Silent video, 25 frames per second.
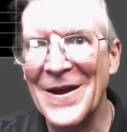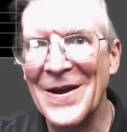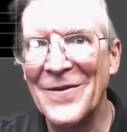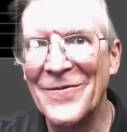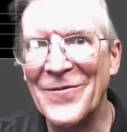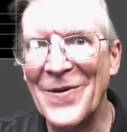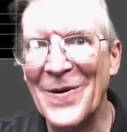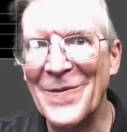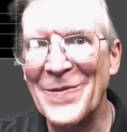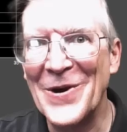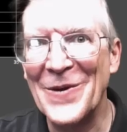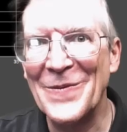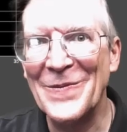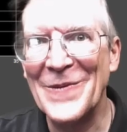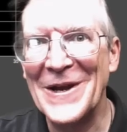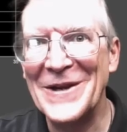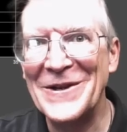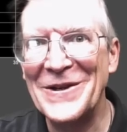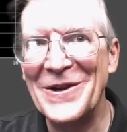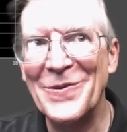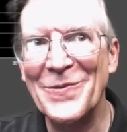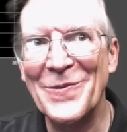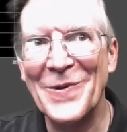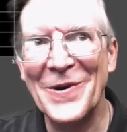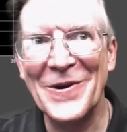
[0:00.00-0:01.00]
From our
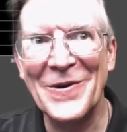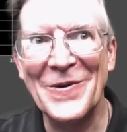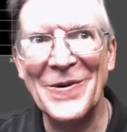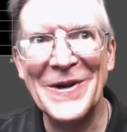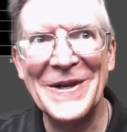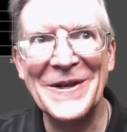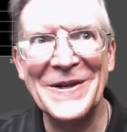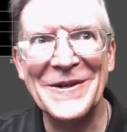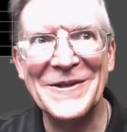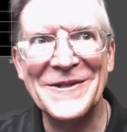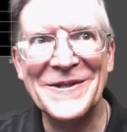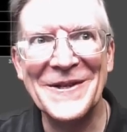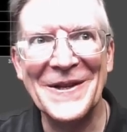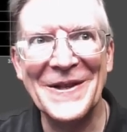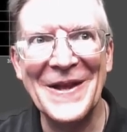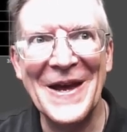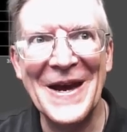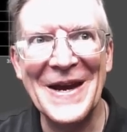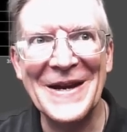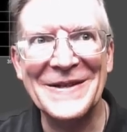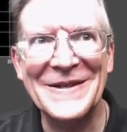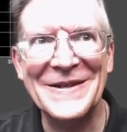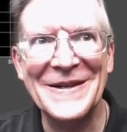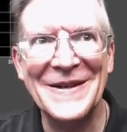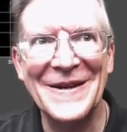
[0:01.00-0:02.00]
menu, we're going to
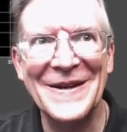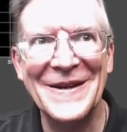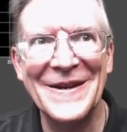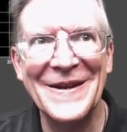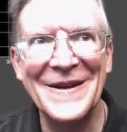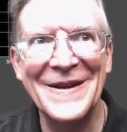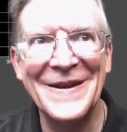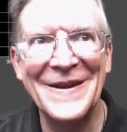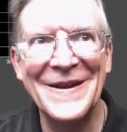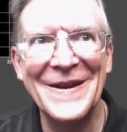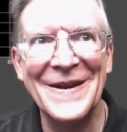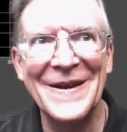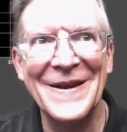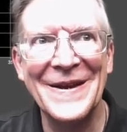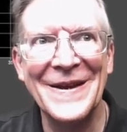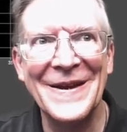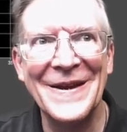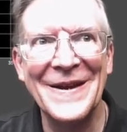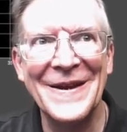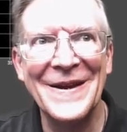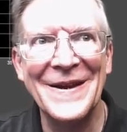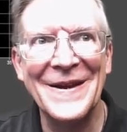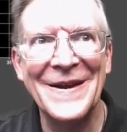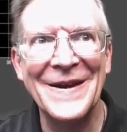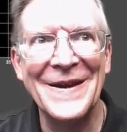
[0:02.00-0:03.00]
select
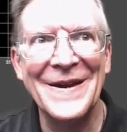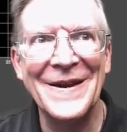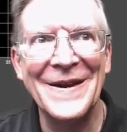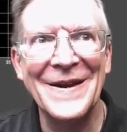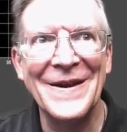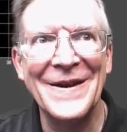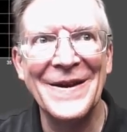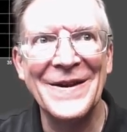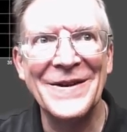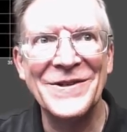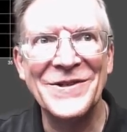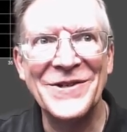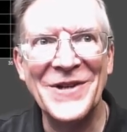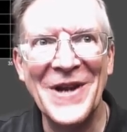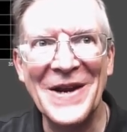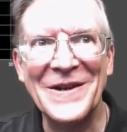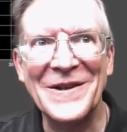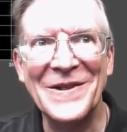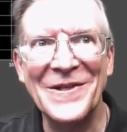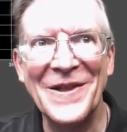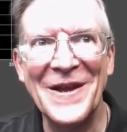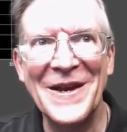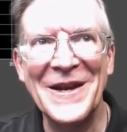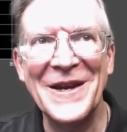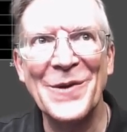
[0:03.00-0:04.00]
Check
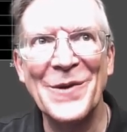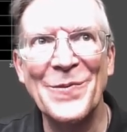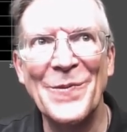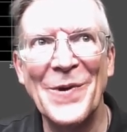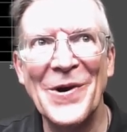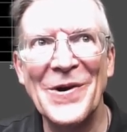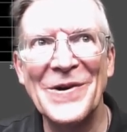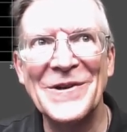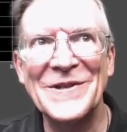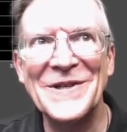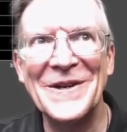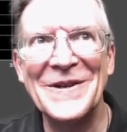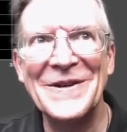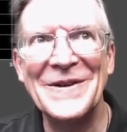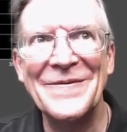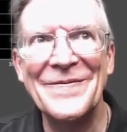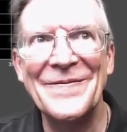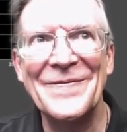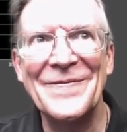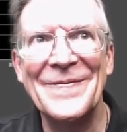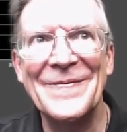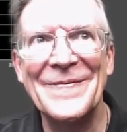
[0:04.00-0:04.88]
Link Margin,